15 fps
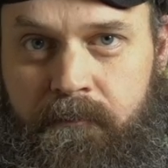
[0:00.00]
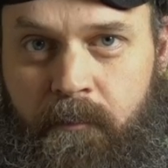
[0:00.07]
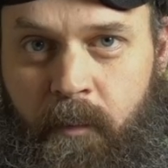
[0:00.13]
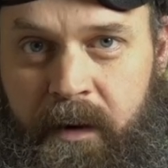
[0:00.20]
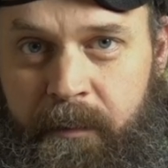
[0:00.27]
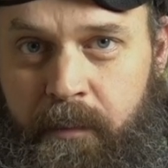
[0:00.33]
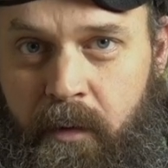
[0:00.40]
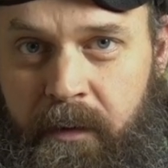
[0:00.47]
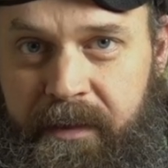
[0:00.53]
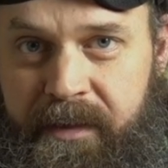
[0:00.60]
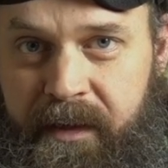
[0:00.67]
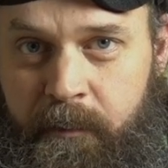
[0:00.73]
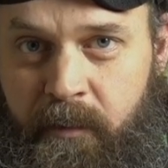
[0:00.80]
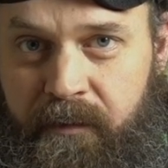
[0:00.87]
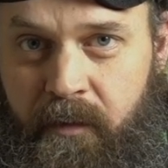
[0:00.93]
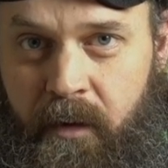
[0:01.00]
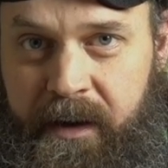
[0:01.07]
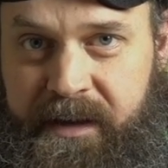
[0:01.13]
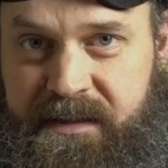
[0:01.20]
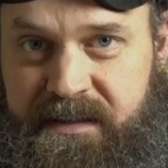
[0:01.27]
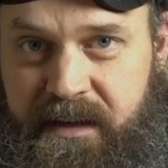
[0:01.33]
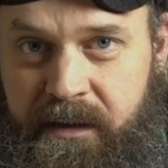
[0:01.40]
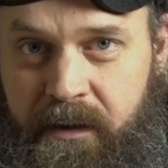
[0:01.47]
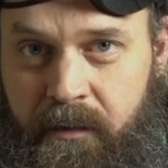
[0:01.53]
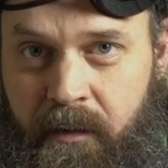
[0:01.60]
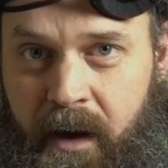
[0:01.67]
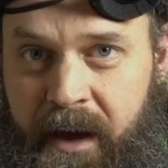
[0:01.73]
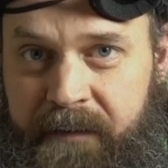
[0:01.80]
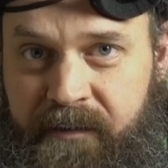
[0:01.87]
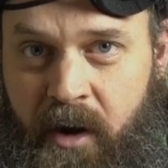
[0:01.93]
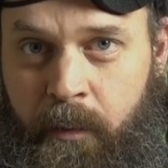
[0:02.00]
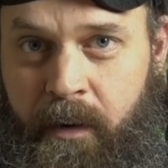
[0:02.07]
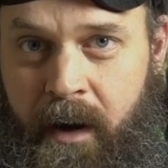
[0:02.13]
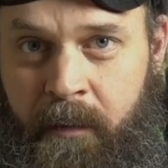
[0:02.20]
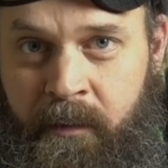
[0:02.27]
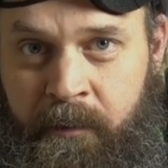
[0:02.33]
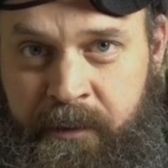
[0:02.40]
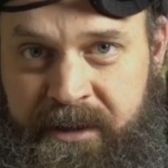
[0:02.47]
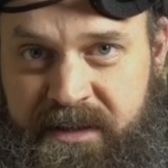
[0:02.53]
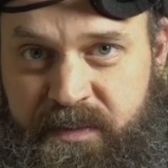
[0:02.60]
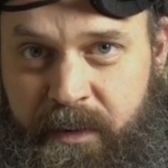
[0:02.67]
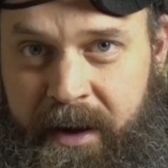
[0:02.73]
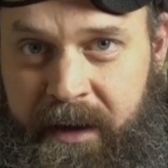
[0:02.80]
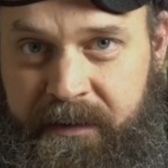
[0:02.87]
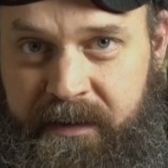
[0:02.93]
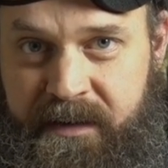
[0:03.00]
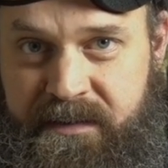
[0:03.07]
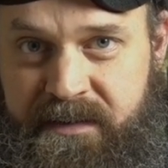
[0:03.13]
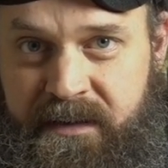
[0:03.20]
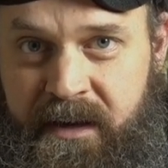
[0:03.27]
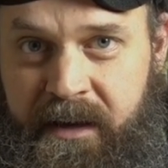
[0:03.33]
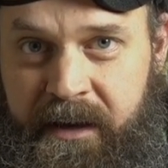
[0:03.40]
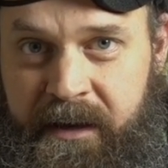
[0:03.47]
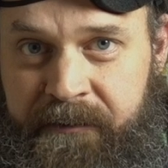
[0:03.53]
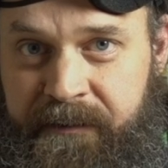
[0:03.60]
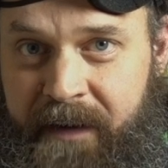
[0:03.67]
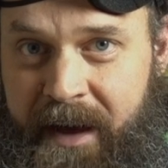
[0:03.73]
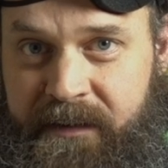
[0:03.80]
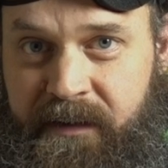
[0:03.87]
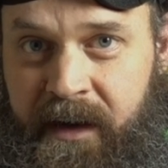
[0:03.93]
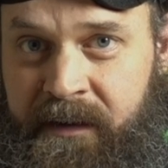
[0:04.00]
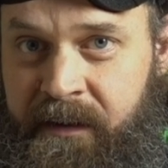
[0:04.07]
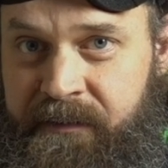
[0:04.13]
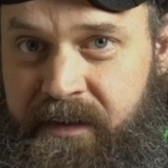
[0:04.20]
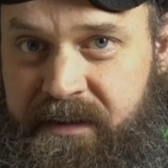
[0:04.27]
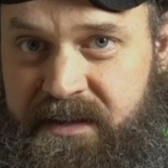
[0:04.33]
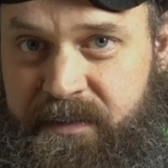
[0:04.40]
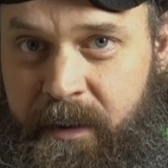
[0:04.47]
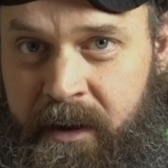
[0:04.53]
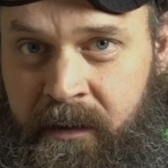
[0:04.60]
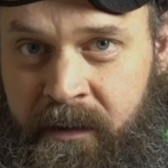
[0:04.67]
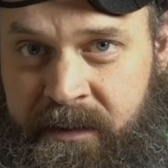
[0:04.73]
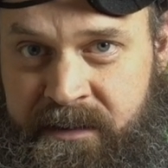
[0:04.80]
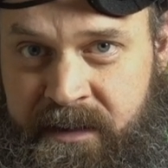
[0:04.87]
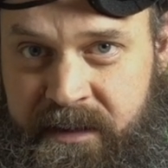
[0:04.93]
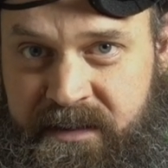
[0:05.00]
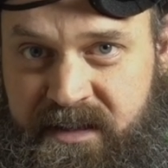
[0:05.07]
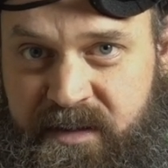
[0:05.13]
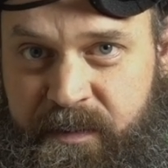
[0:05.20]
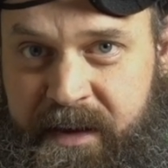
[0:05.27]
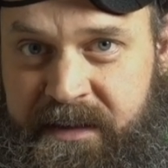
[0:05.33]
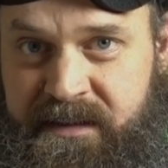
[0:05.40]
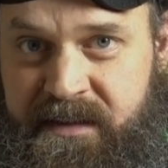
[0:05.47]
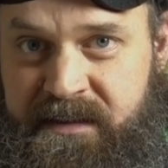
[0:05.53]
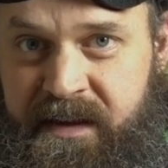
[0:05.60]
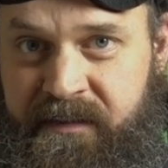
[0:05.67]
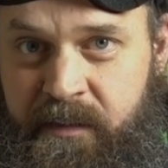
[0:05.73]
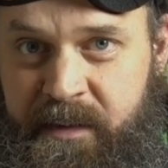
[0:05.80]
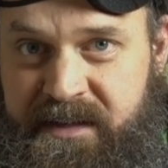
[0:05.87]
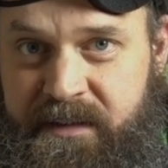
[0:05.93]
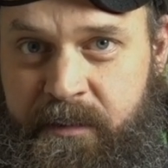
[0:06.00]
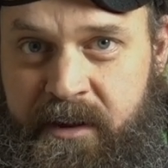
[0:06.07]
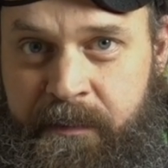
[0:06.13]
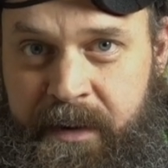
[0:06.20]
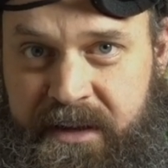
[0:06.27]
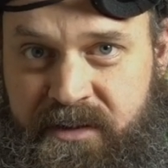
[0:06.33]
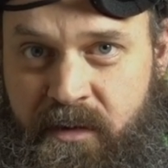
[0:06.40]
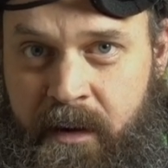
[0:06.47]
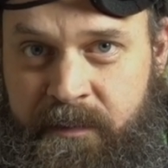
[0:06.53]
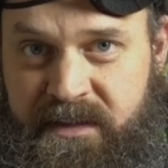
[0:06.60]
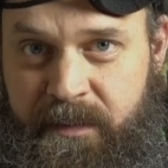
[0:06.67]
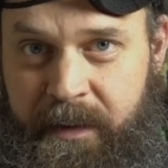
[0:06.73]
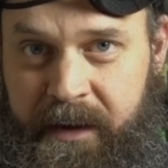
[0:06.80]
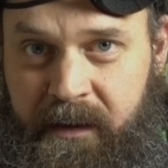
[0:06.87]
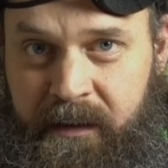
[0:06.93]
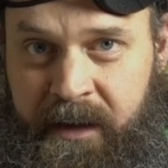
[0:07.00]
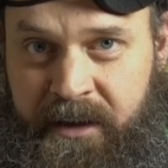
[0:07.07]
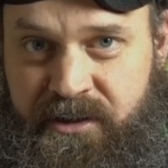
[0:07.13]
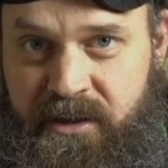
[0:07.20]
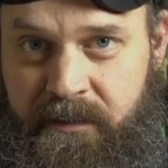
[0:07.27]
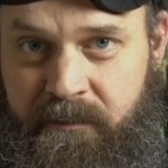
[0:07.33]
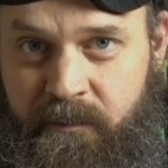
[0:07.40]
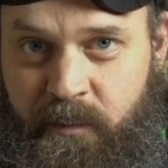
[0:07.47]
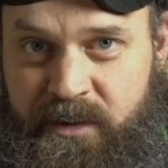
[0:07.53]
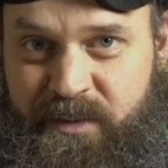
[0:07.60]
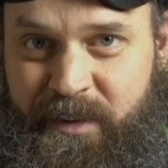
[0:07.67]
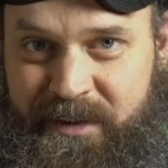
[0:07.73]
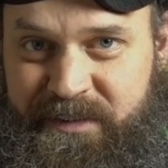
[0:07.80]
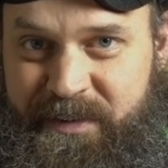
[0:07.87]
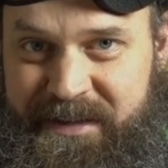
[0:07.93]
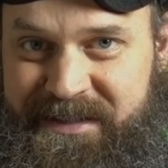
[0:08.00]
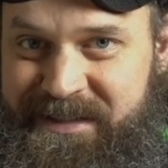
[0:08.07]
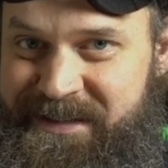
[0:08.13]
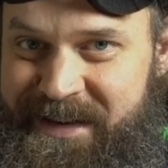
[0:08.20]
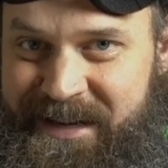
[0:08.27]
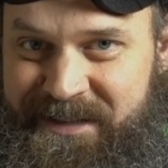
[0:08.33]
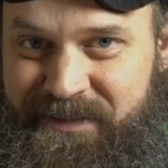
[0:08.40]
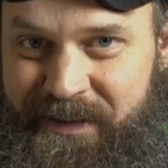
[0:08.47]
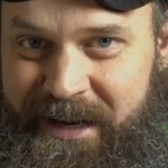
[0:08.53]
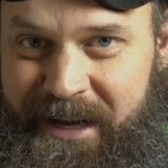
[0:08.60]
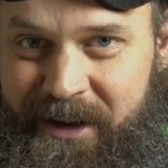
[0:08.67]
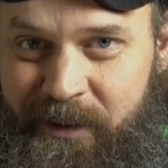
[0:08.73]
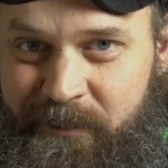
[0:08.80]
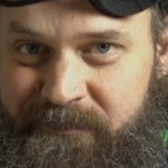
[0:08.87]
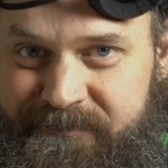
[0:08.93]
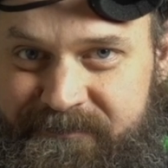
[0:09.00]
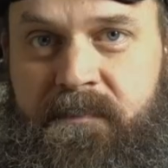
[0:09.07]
One important thing before I continue, I have no problem with this practice. In fact, I love that this model exists because it's given me some of the best rums in my collection, which brings me to today's video.